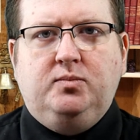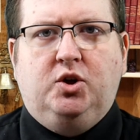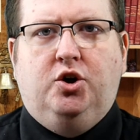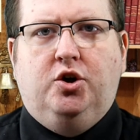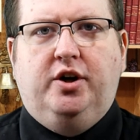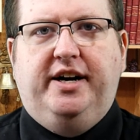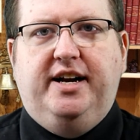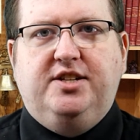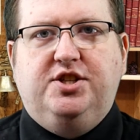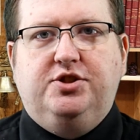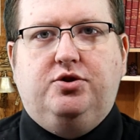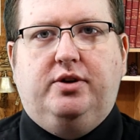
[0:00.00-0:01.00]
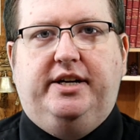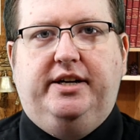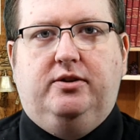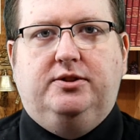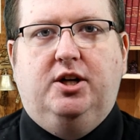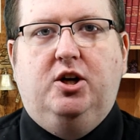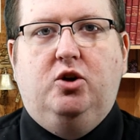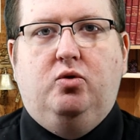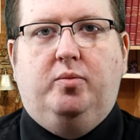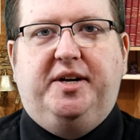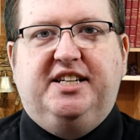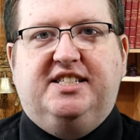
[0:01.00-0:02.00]
Her innocence or guilt
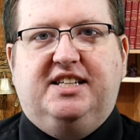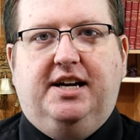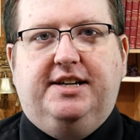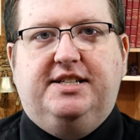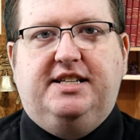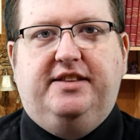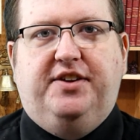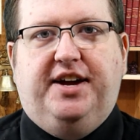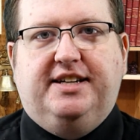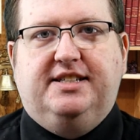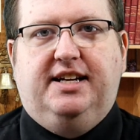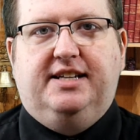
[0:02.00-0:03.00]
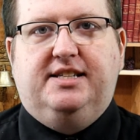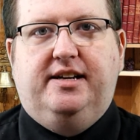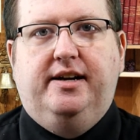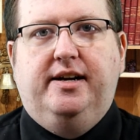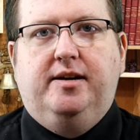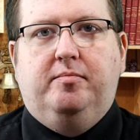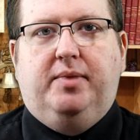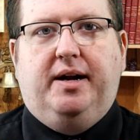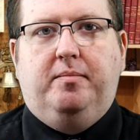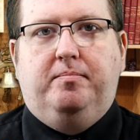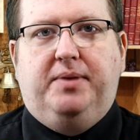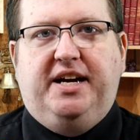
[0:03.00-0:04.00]
will be discussed in the next lesson, but
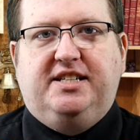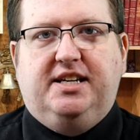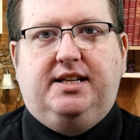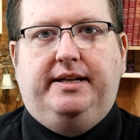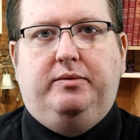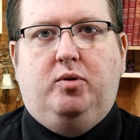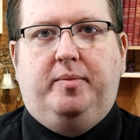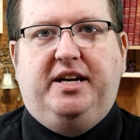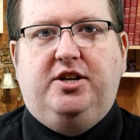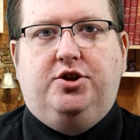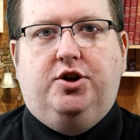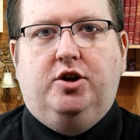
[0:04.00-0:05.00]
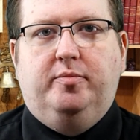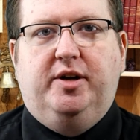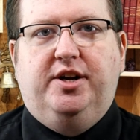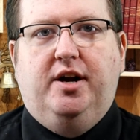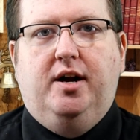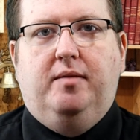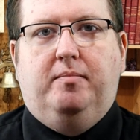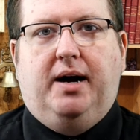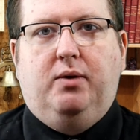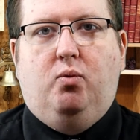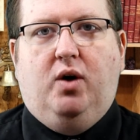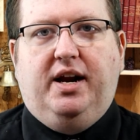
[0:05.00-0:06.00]
it basically will be determined by
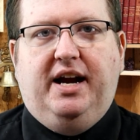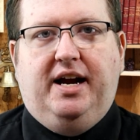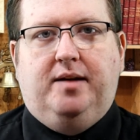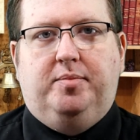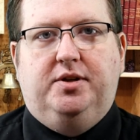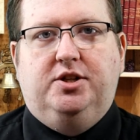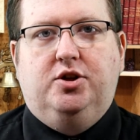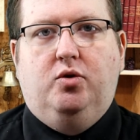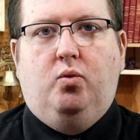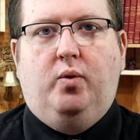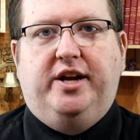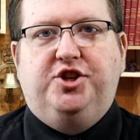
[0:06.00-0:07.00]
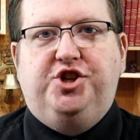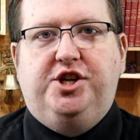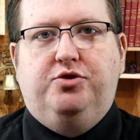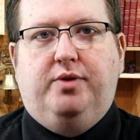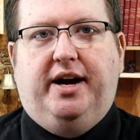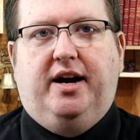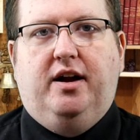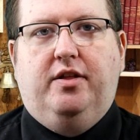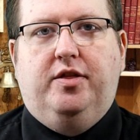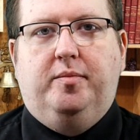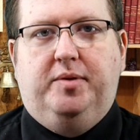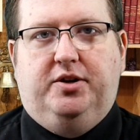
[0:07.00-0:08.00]
what happened when she drank
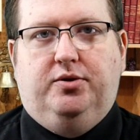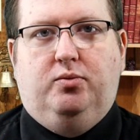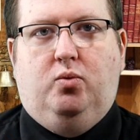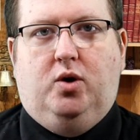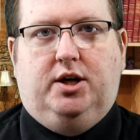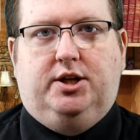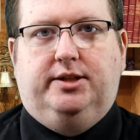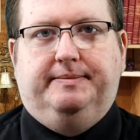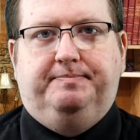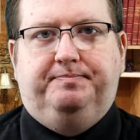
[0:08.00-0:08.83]
the bitter water.